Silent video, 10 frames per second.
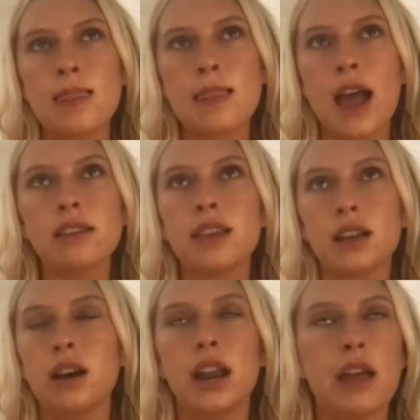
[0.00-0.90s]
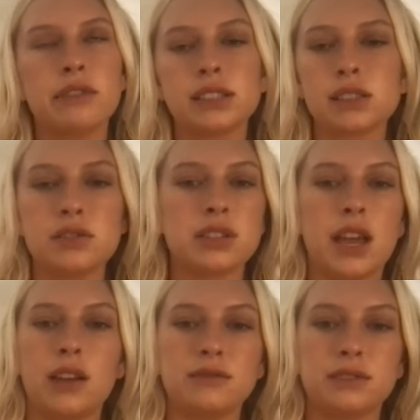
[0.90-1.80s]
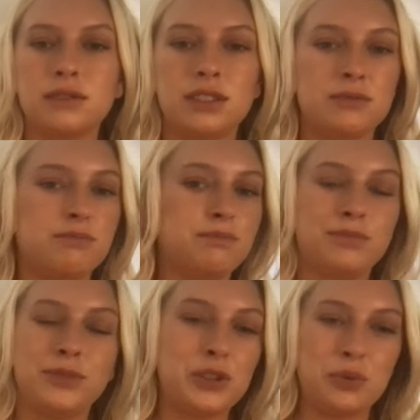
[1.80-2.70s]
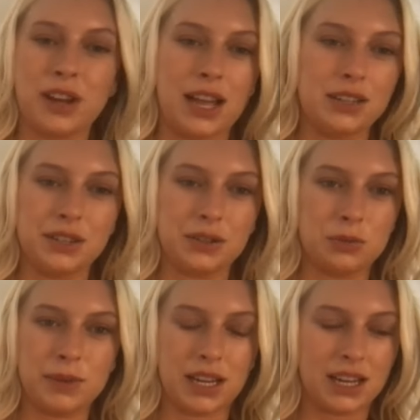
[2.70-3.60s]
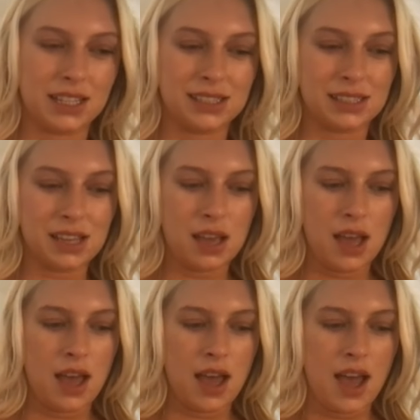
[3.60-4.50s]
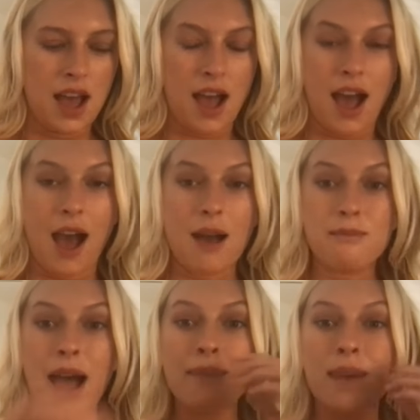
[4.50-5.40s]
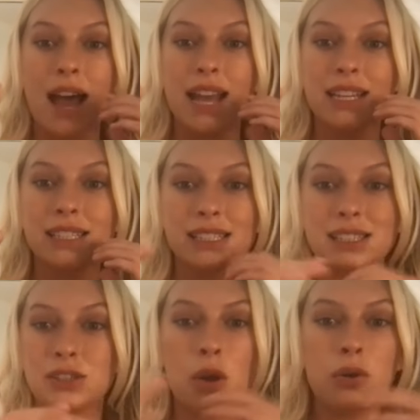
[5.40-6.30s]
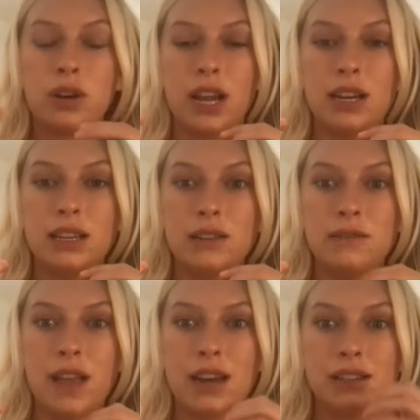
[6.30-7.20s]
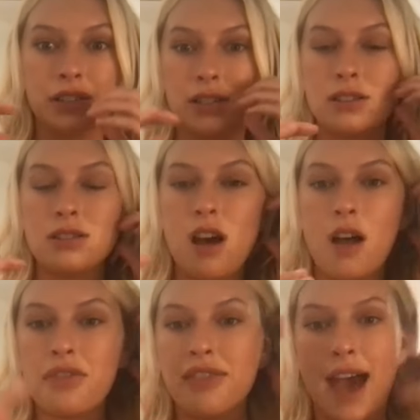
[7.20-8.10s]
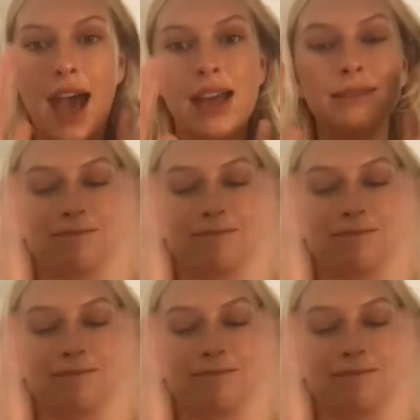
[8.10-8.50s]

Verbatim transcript: I thank God every single day to do what I do because my mind is so creative and is just not that